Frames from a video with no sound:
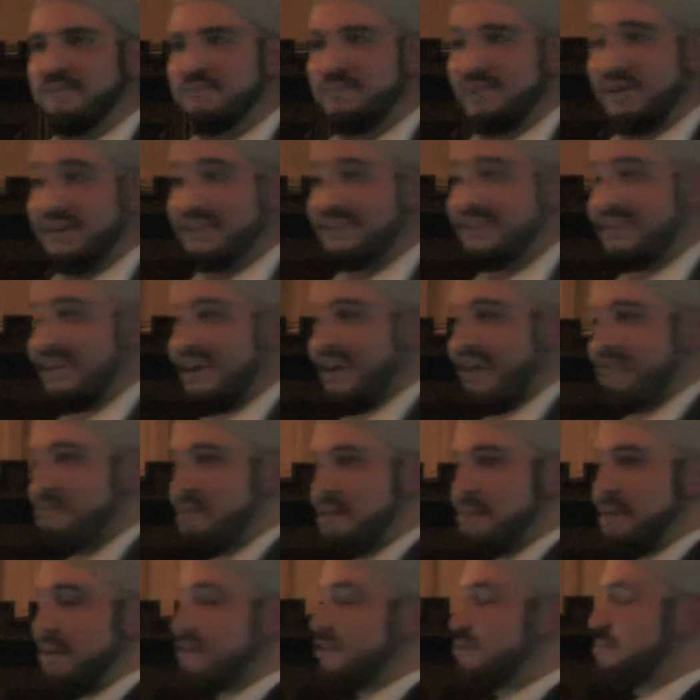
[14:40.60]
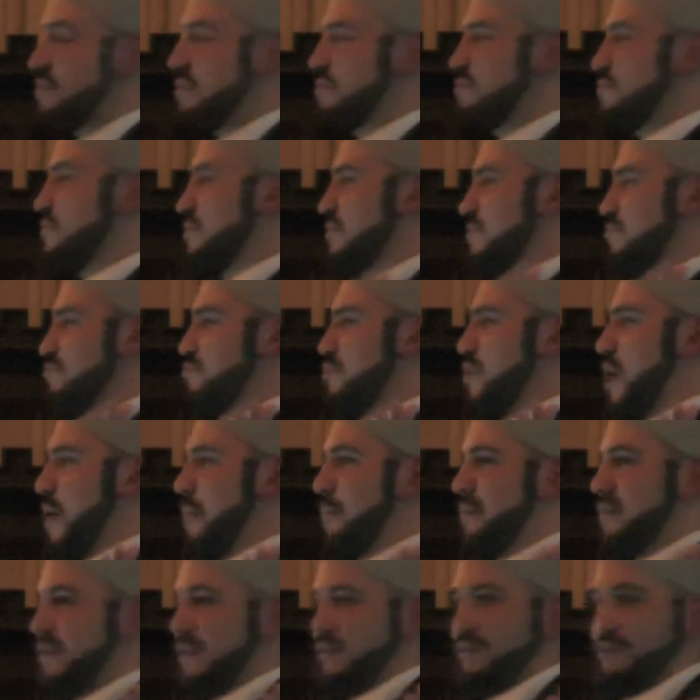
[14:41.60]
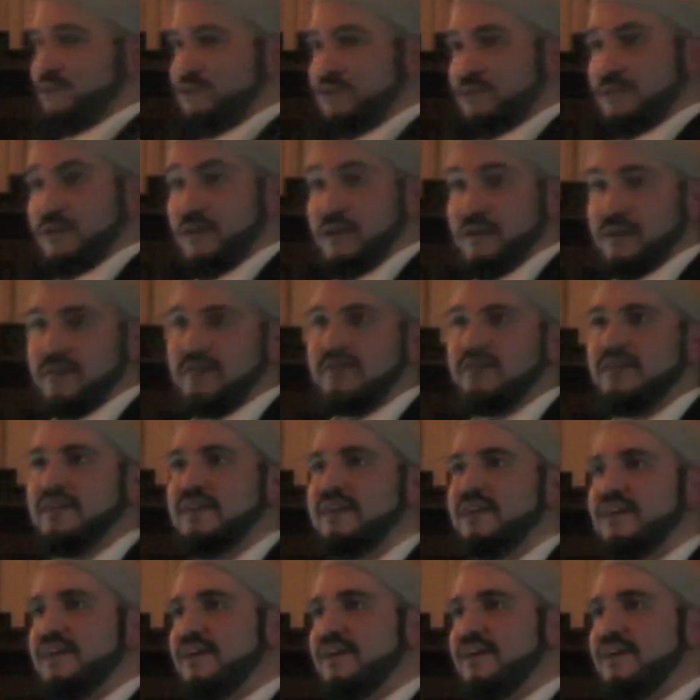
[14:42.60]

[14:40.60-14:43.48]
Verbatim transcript: but maybe I've been brought up in London too long.